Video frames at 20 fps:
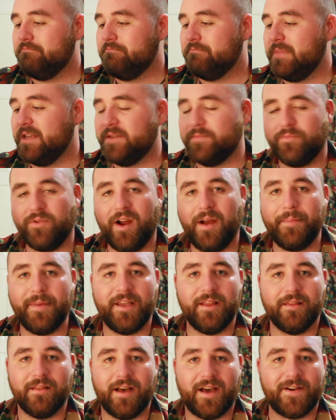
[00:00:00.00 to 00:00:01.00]
It's brought me
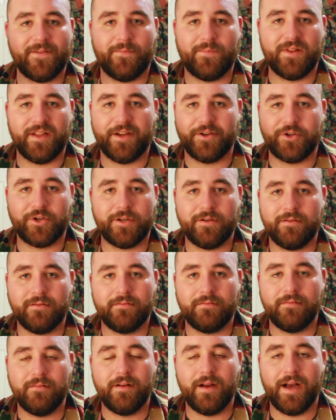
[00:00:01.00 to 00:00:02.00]
a lot of pleasure.
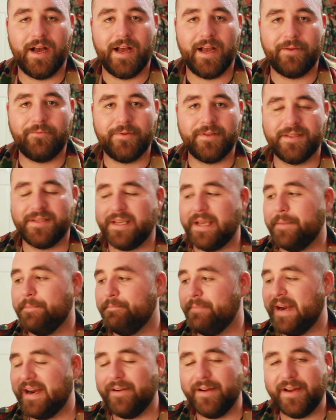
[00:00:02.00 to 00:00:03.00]
I wouldn't say I'm
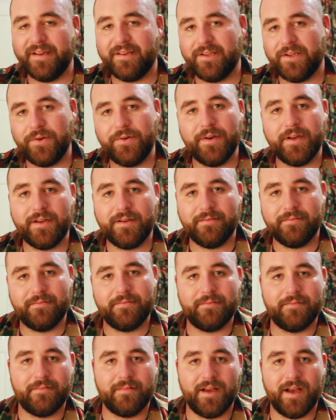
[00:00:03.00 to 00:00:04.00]
married to it,
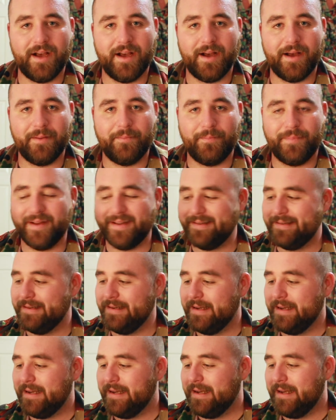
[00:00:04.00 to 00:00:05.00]
but
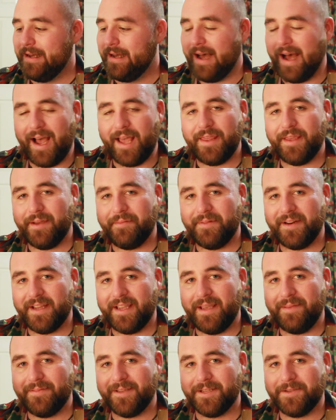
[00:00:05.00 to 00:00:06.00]
I think I'm going to
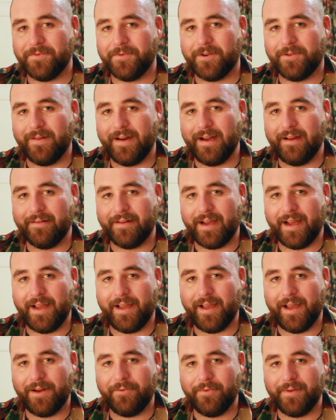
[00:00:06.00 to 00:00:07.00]
keep this one around.
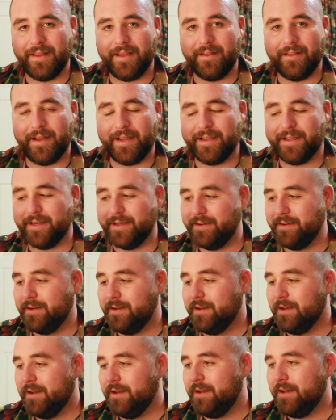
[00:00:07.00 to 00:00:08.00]
I really like it.
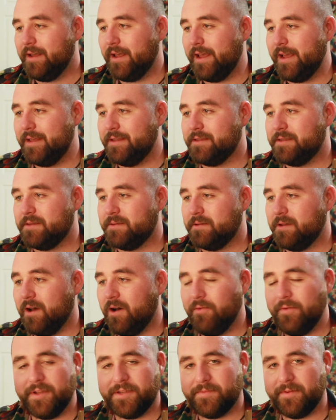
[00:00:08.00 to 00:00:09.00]
It's
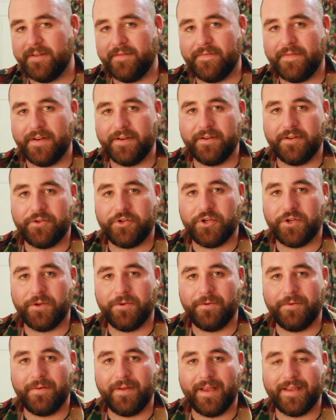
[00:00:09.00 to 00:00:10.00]
always been fun to
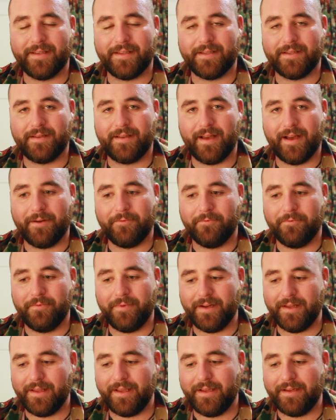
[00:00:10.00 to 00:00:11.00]
shoot. It's got
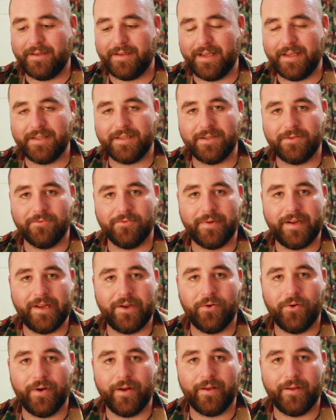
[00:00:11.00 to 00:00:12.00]
really decent
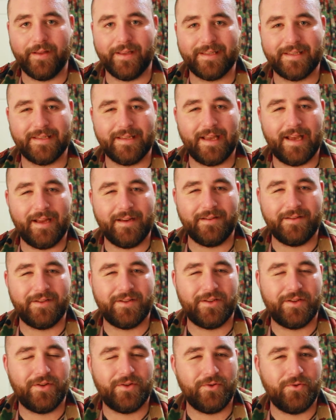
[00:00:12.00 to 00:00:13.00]
recoil. It's not
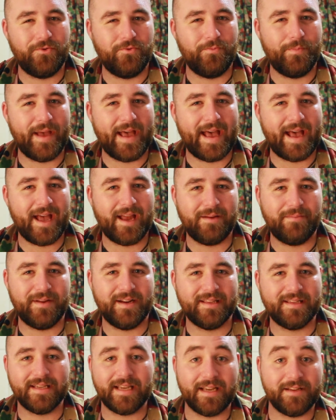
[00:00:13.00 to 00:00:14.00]
too bad, but
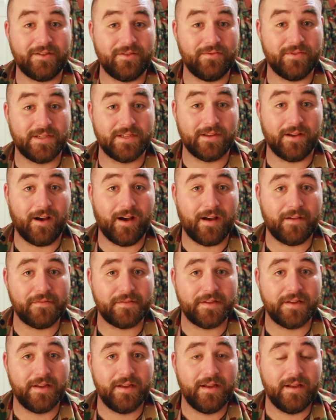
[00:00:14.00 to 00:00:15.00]
it's not too soft,